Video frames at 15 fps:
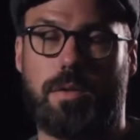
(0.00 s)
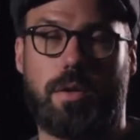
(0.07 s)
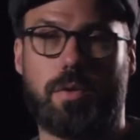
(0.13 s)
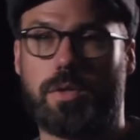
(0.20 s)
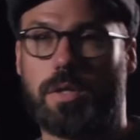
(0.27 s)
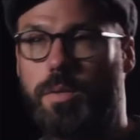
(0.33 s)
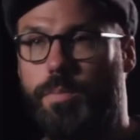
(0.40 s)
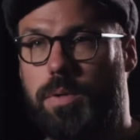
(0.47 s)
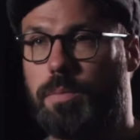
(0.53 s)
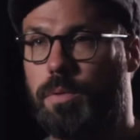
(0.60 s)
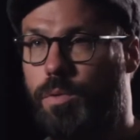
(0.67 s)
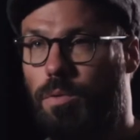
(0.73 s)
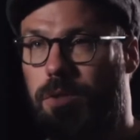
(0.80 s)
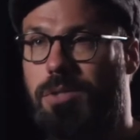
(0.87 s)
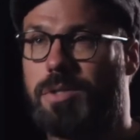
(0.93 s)
Those are the
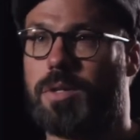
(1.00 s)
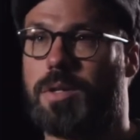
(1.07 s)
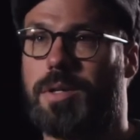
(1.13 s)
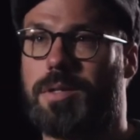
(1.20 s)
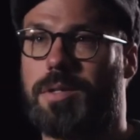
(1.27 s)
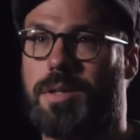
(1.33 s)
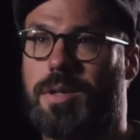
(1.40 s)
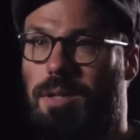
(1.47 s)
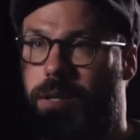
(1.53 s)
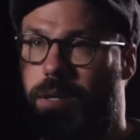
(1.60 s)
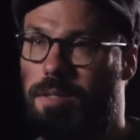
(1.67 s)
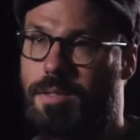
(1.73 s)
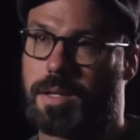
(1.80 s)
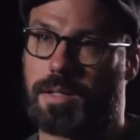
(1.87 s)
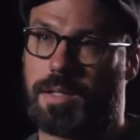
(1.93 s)
people who decide
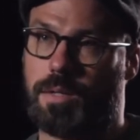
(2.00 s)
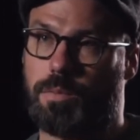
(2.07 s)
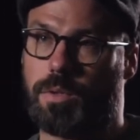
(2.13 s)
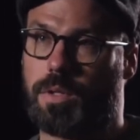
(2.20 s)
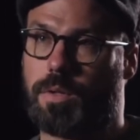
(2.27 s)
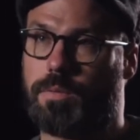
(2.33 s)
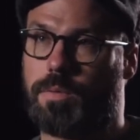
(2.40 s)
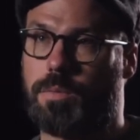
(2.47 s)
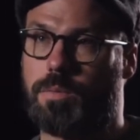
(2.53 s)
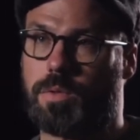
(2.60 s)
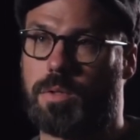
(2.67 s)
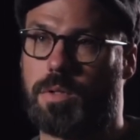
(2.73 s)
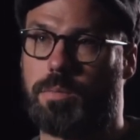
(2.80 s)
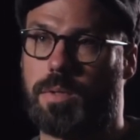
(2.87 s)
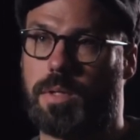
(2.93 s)
exactly what that film's
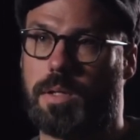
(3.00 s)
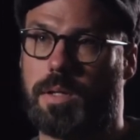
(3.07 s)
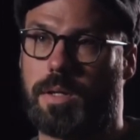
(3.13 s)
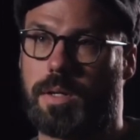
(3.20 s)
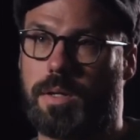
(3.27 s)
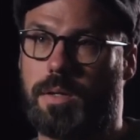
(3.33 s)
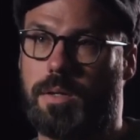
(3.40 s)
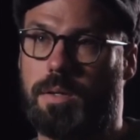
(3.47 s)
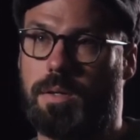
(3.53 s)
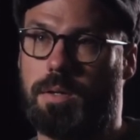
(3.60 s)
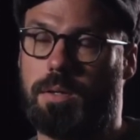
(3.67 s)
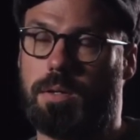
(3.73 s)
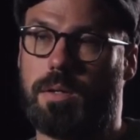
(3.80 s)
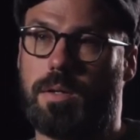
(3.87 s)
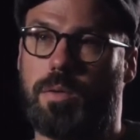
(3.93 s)
going to be like,
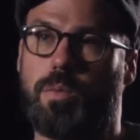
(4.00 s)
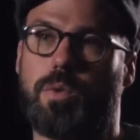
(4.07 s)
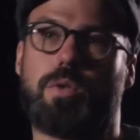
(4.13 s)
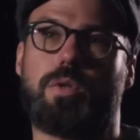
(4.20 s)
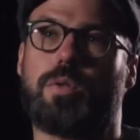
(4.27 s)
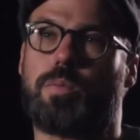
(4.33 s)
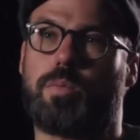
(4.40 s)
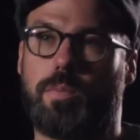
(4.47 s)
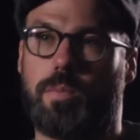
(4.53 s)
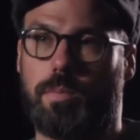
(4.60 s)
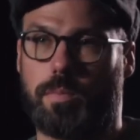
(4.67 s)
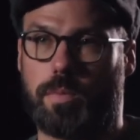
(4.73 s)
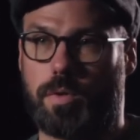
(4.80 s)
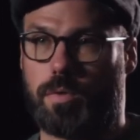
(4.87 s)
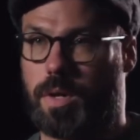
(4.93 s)
which is
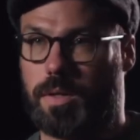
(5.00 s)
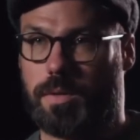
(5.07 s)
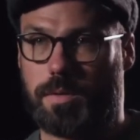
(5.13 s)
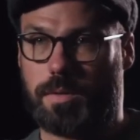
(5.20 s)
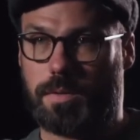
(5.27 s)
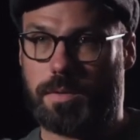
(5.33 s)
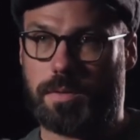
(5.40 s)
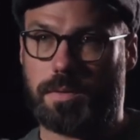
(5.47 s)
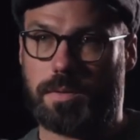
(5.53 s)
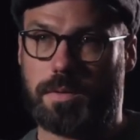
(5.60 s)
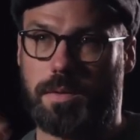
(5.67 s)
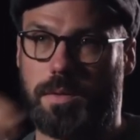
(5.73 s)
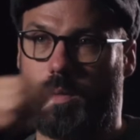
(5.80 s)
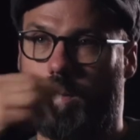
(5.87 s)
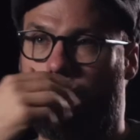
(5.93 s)
great,
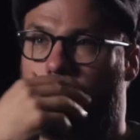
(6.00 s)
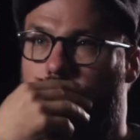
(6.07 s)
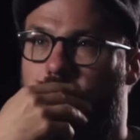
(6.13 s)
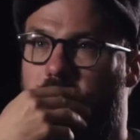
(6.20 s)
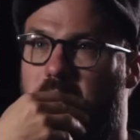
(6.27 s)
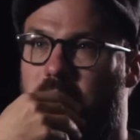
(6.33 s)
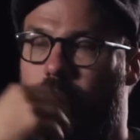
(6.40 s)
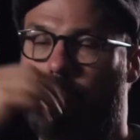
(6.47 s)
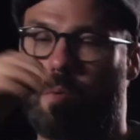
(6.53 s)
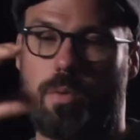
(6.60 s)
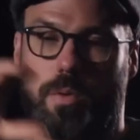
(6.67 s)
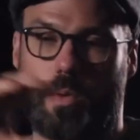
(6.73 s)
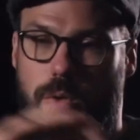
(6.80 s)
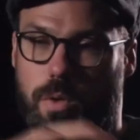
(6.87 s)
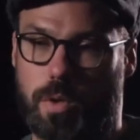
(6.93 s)
you know, because
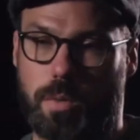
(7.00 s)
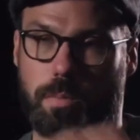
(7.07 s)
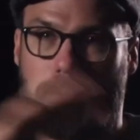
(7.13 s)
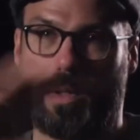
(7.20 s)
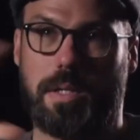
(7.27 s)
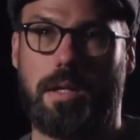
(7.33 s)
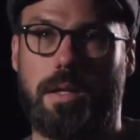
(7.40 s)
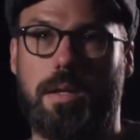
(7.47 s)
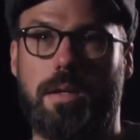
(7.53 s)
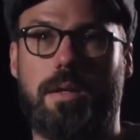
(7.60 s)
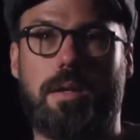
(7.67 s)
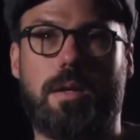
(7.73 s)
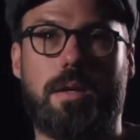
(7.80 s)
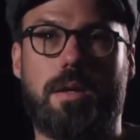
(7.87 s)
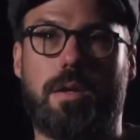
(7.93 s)
you're completely
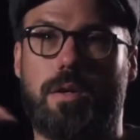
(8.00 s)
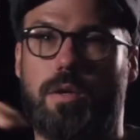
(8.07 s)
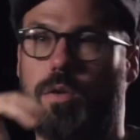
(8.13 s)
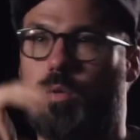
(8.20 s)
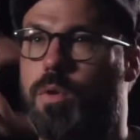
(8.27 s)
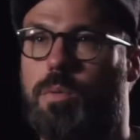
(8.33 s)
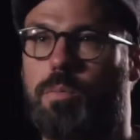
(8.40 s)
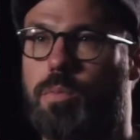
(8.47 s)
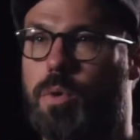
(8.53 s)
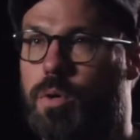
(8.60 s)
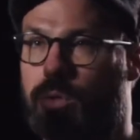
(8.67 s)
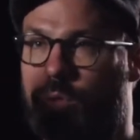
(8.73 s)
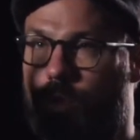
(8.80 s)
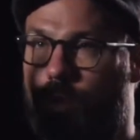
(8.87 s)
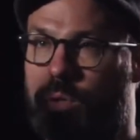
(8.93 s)
your own
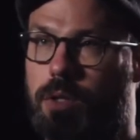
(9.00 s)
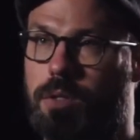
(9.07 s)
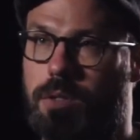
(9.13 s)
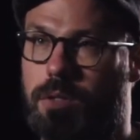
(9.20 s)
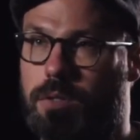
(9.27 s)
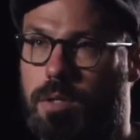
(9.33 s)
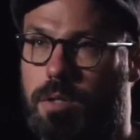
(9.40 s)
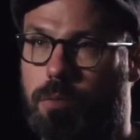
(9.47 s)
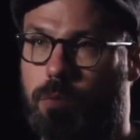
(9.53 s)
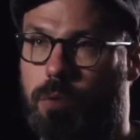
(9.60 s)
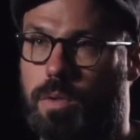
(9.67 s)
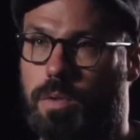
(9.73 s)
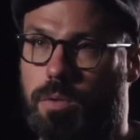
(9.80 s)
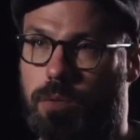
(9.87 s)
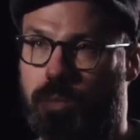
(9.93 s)
boss. You can decide
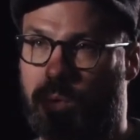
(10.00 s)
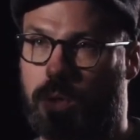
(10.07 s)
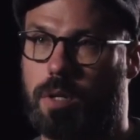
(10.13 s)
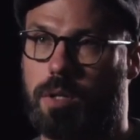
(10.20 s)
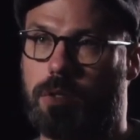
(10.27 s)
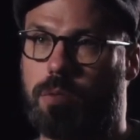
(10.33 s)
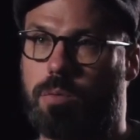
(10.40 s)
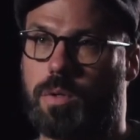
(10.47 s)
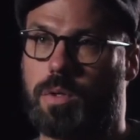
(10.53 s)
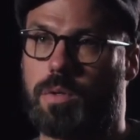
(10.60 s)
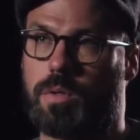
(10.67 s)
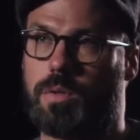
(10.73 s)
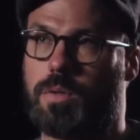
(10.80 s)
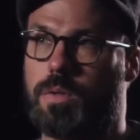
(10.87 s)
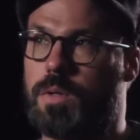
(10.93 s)
what it is you want
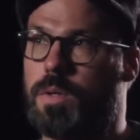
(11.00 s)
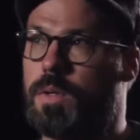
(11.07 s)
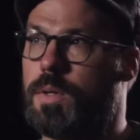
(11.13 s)
to do.